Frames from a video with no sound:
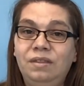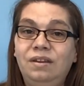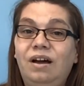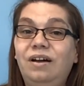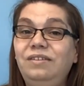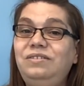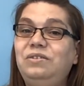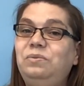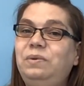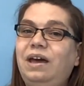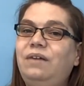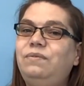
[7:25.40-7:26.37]
Also,
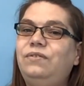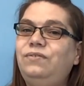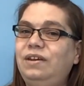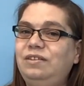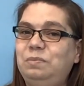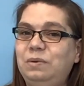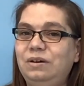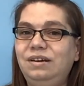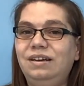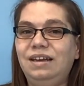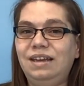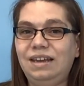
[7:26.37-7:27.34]
we have a Facebook,
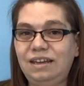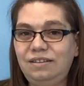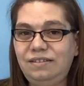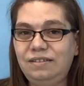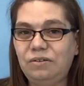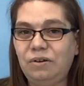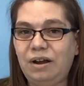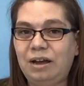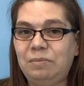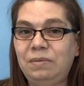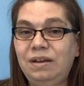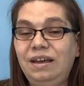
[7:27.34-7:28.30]
an
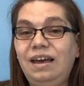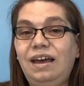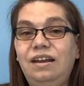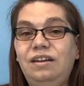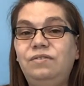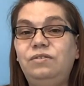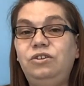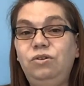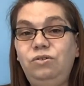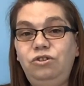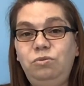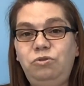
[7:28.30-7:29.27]
Instagram, and a
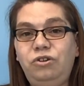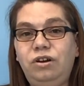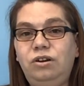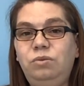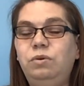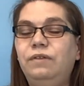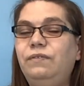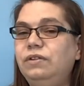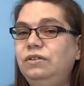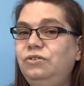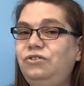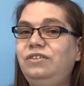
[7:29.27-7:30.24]
YouTube channel where
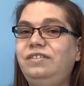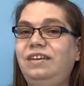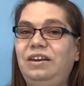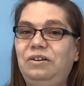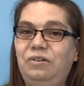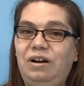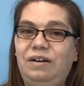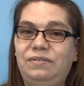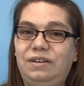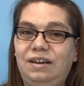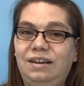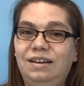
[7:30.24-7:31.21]
Volusia is getting
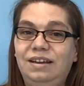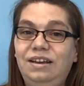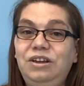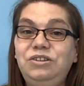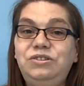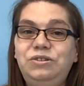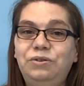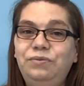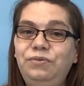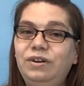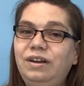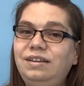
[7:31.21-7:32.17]
crafty. Don't
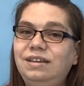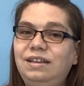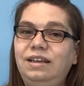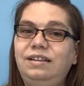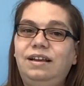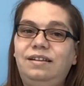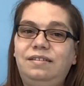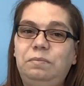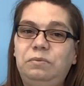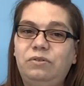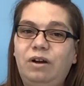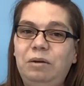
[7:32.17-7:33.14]
forget to click that
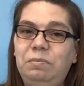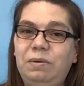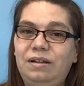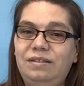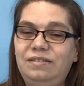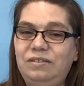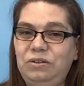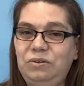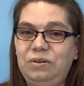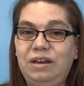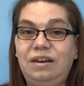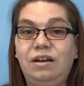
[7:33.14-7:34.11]
subscribe button so you
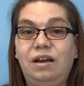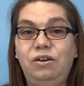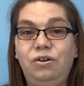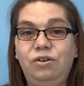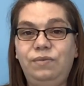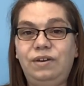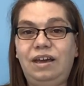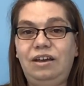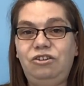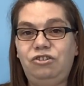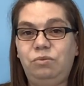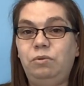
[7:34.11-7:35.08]
get a
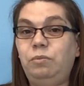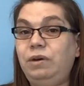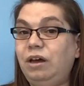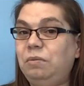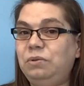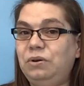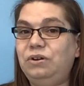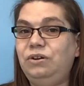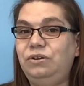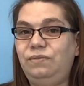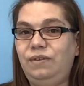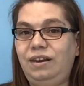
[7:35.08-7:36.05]
notification when we upload a
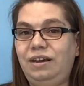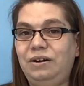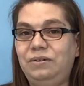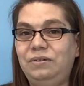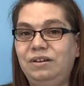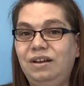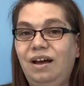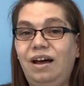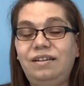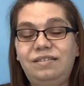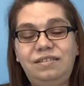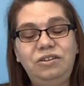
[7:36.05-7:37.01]
new video.
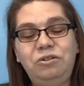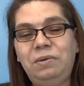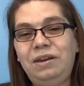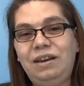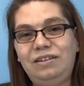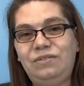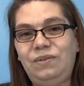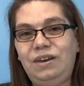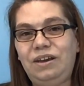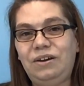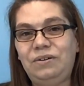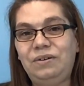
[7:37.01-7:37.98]
I'll see you in my next
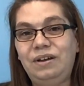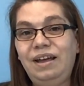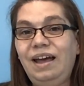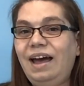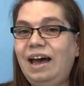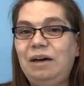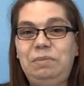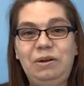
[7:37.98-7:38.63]
video. Happy